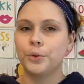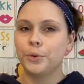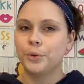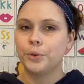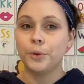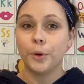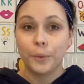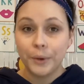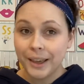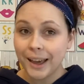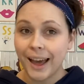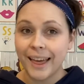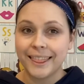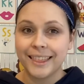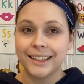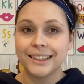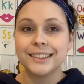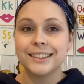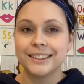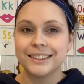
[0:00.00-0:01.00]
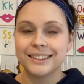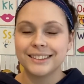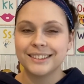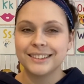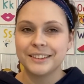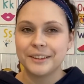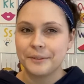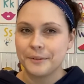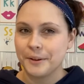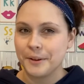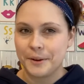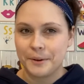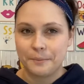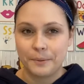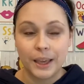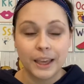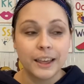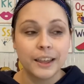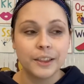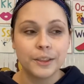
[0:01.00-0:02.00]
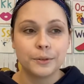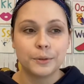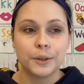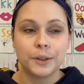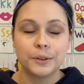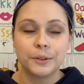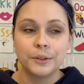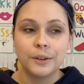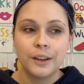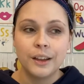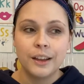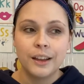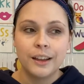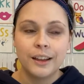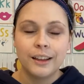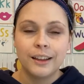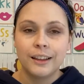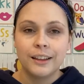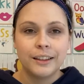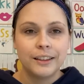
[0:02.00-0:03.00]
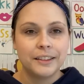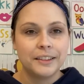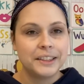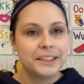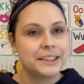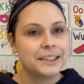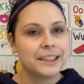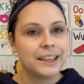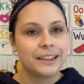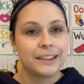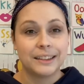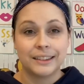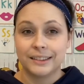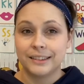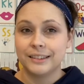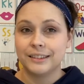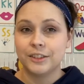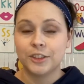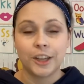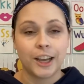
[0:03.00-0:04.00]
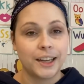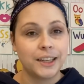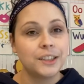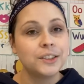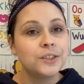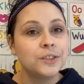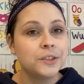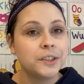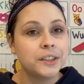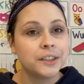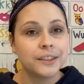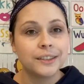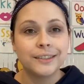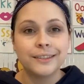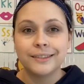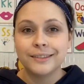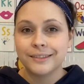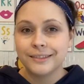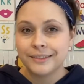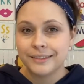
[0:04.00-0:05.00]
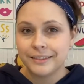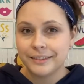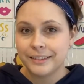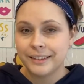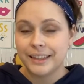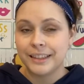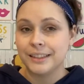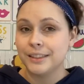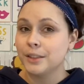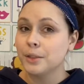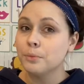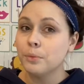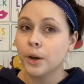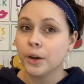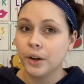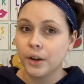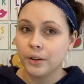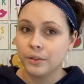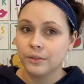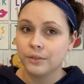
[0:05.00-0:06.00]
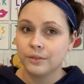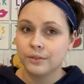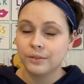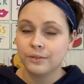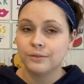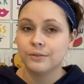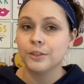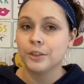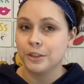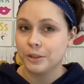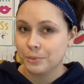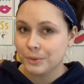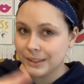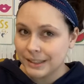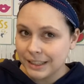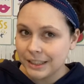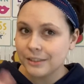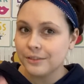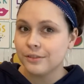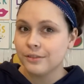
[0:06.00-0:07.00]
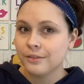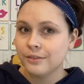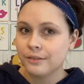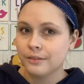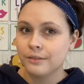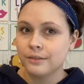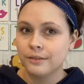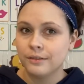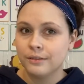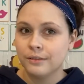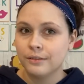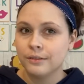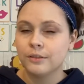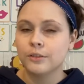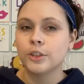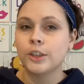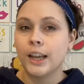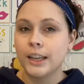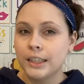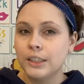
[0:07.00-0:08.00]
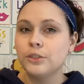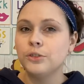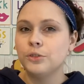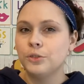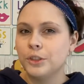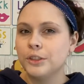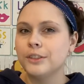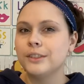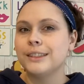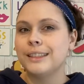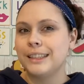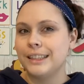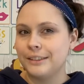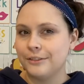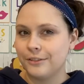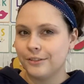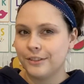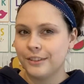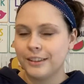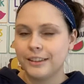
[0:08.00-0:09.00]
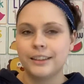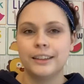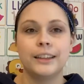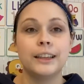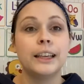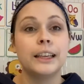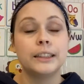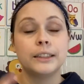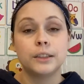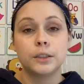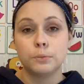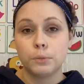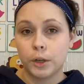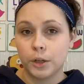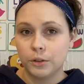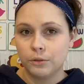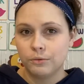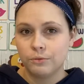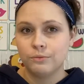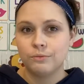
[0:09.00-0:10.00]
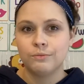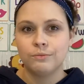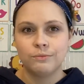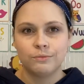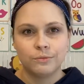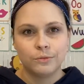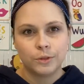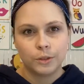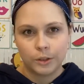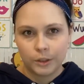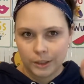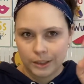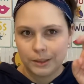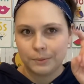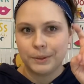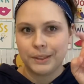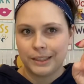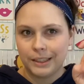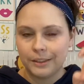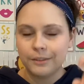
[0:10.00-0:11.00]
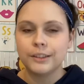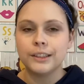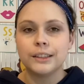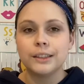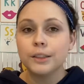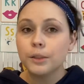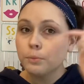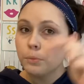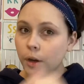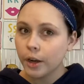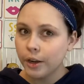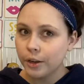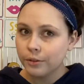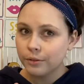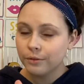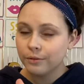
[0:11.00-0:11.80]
We got this. We're going to make it through. Chinese New Year is tomorrow. Christmas Eve. Chinese New Year's Eve is tomorrow. Christmas Eve is tomorrow.